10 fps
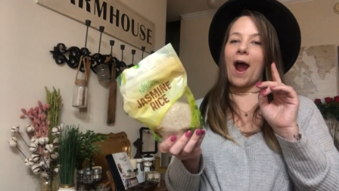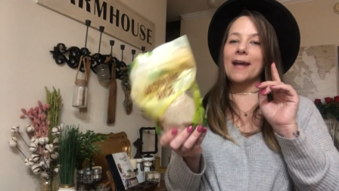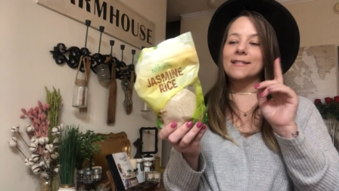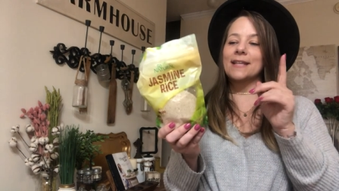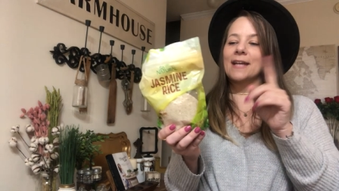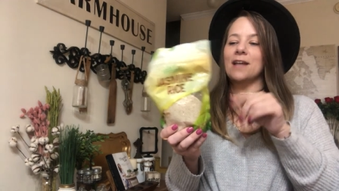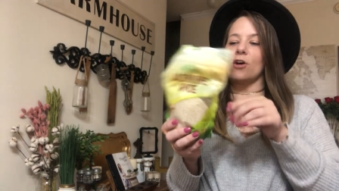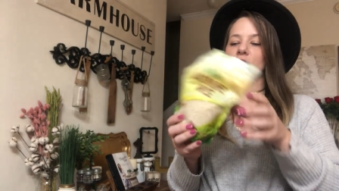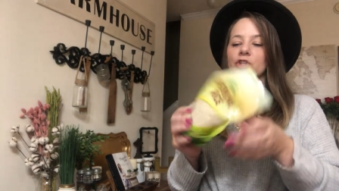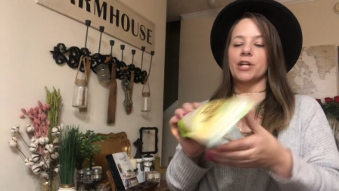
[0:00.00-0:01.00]
rice at
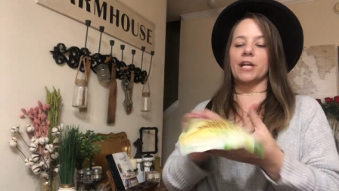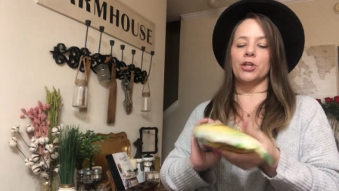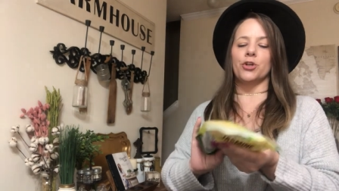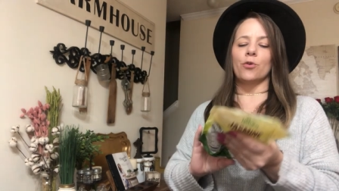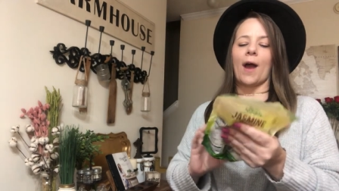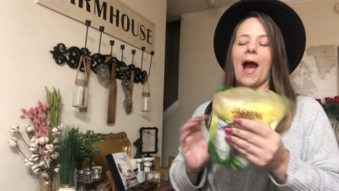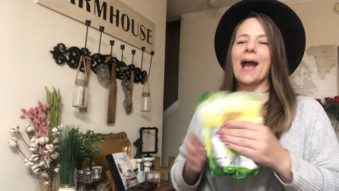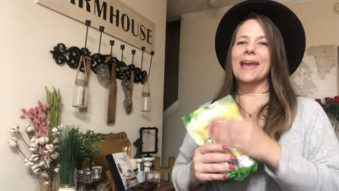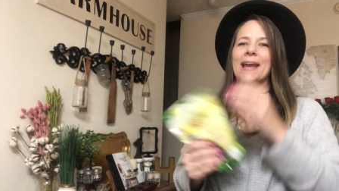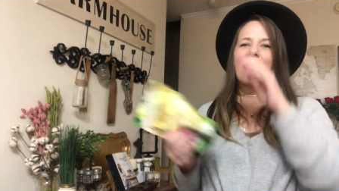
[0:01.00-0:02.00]
Dollar Tree. New rice.
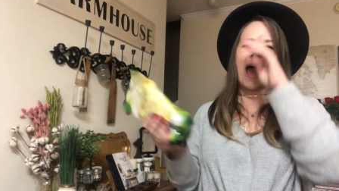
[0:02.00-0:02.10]
I can't.